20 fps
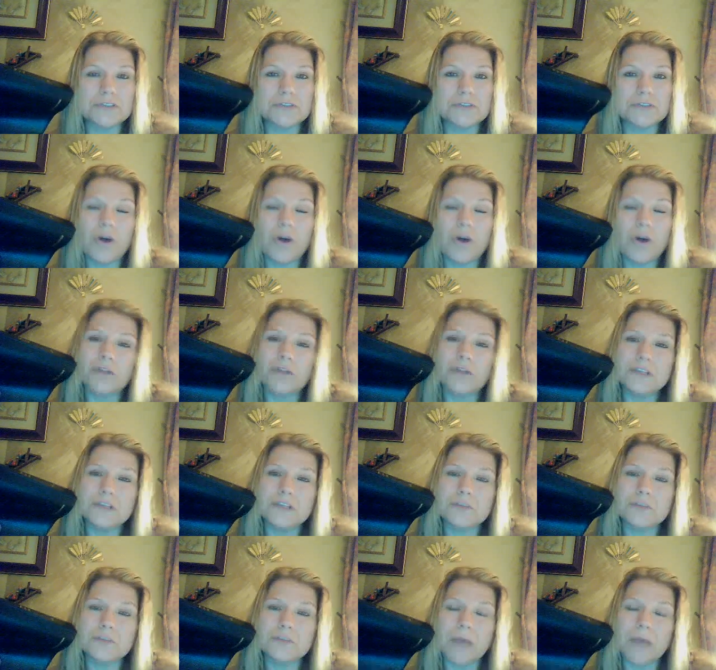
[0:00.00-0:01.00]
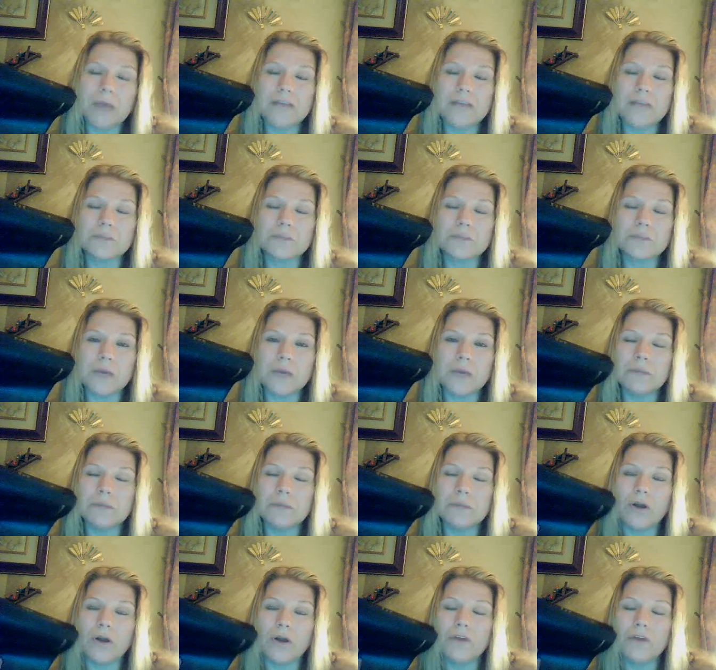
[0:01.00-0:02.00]
All things are passed away, but
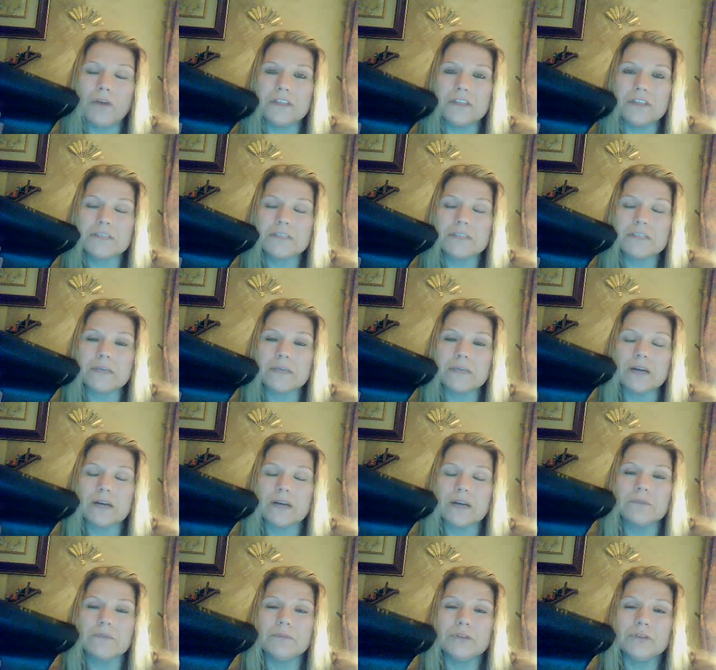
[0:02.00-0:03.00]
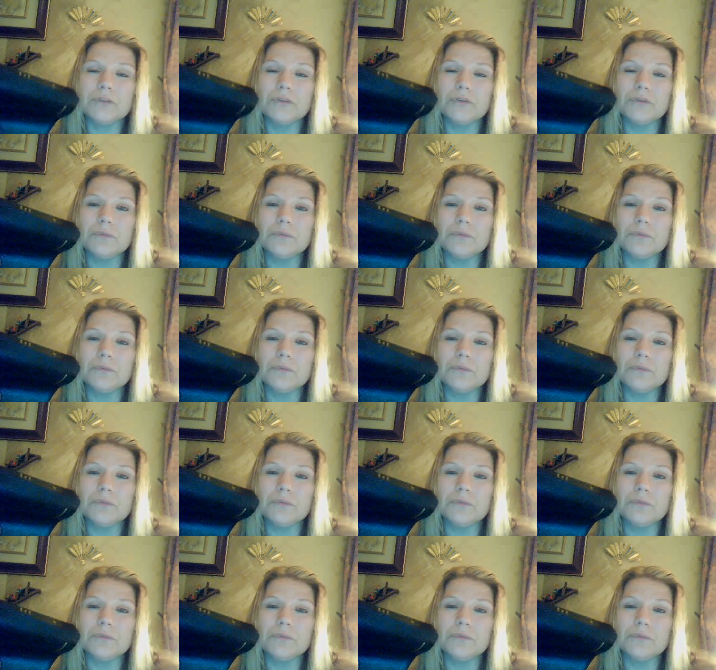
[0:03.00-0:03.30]
all things become new